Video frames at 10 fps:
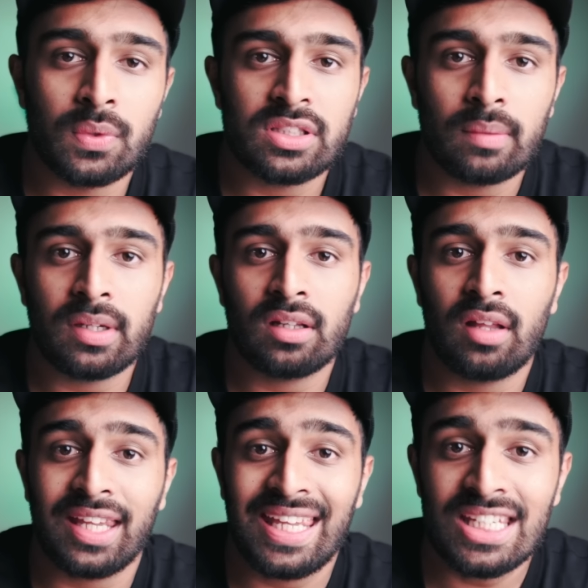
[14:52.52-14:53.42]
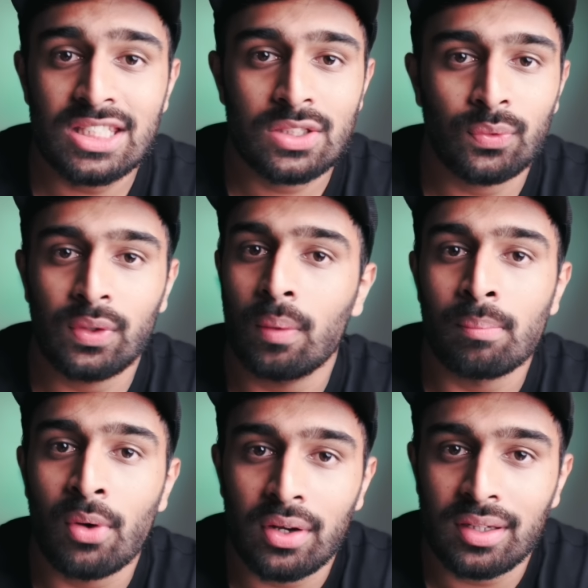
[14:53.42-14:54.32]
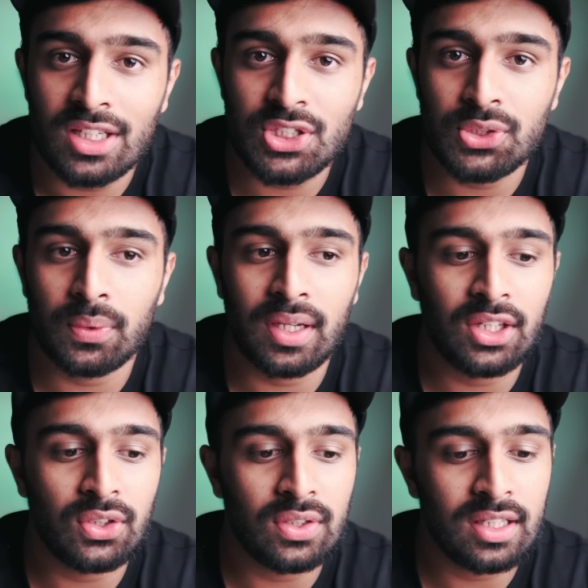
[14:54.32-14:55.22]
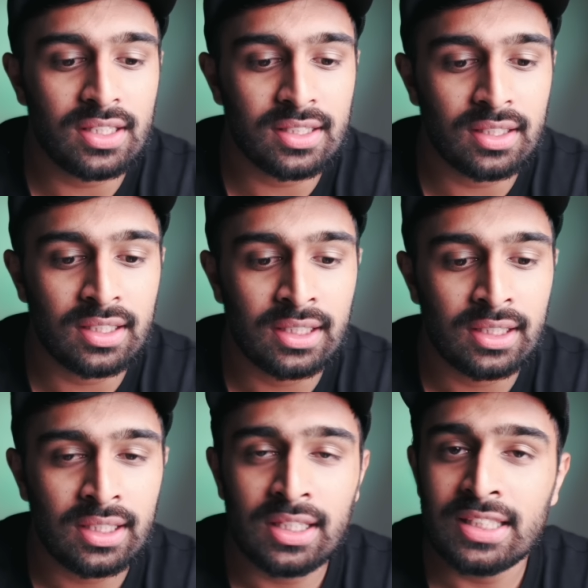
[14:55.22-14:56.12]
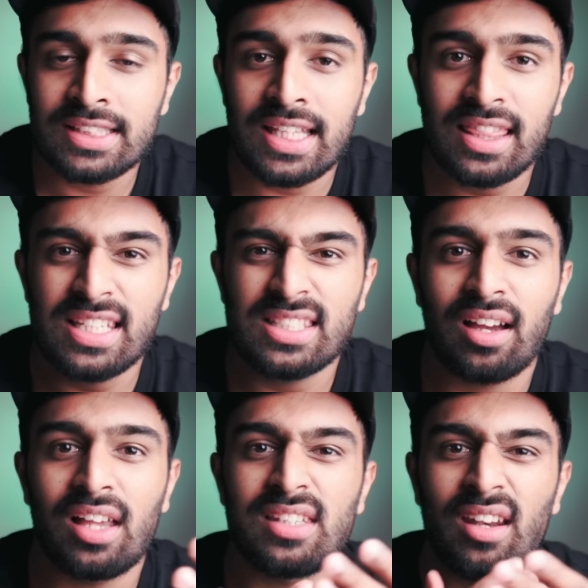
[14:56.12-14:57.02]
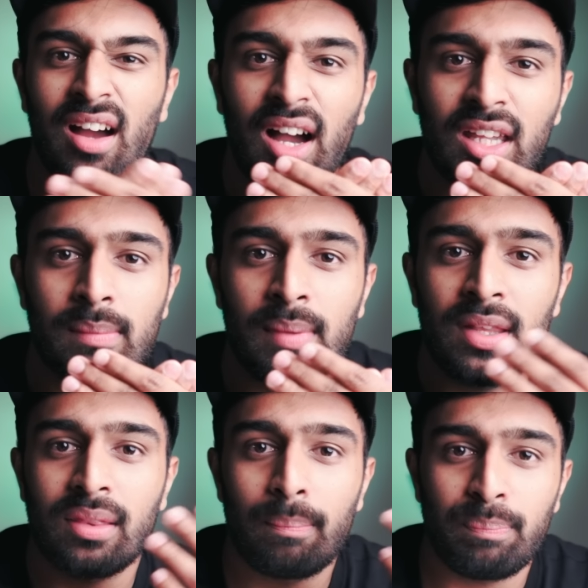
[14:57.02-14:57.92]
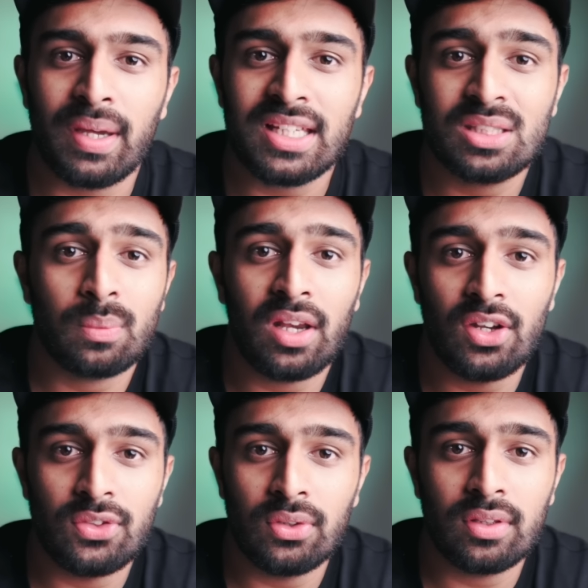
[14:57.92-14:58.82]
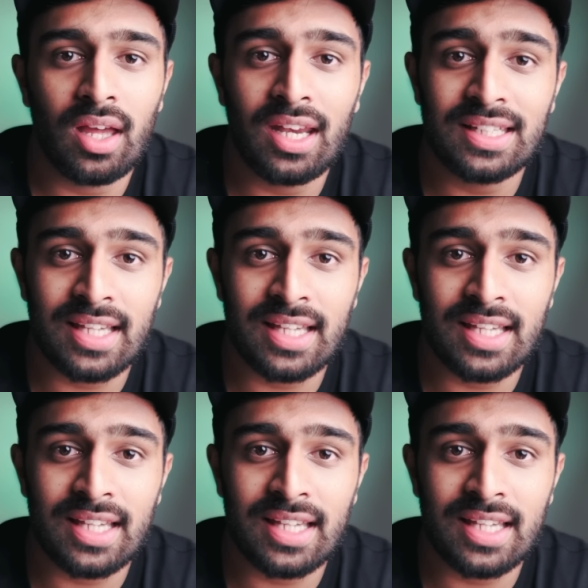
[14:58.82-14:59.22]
subject like history or modern history and you need to synthesize an argument, the best way to do that is